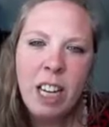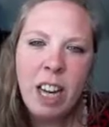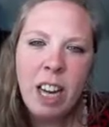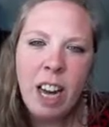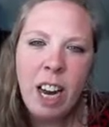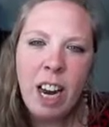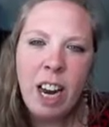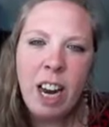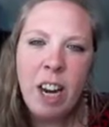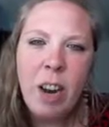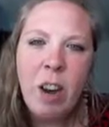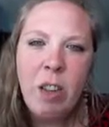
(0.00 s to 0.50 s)

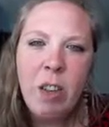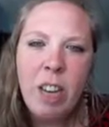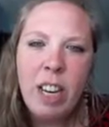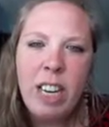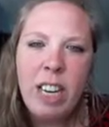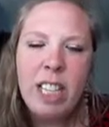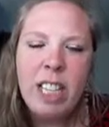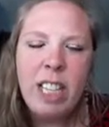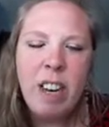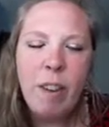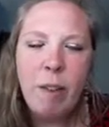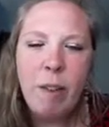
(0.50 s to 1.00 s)
And I know that
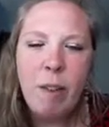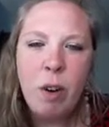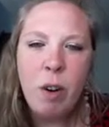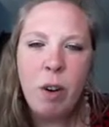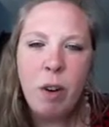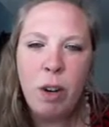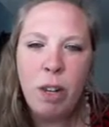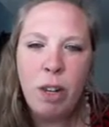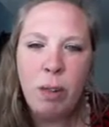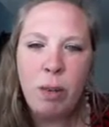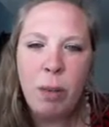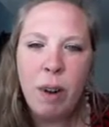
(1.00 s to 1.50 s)
it's
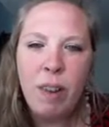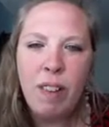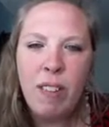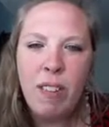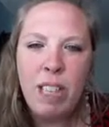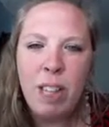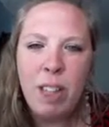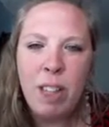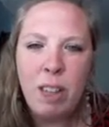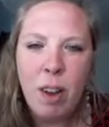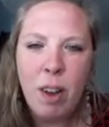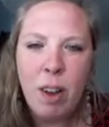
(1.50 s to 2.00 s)
difficult because we're having
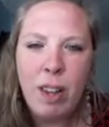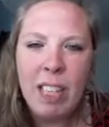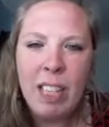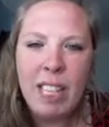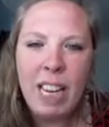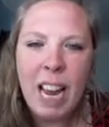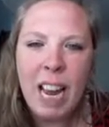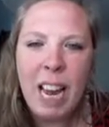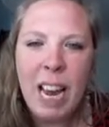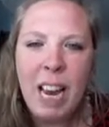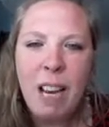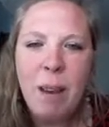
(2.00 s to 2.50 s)
to sort of
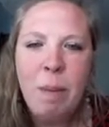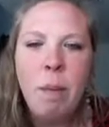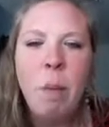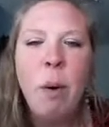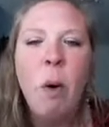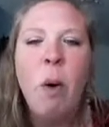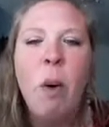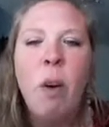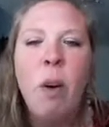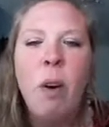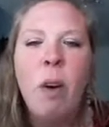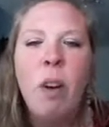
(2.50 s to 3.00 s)
stay in
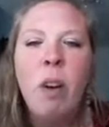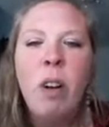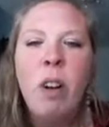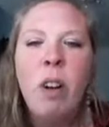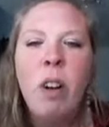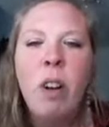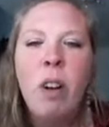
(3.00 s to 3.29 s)
more,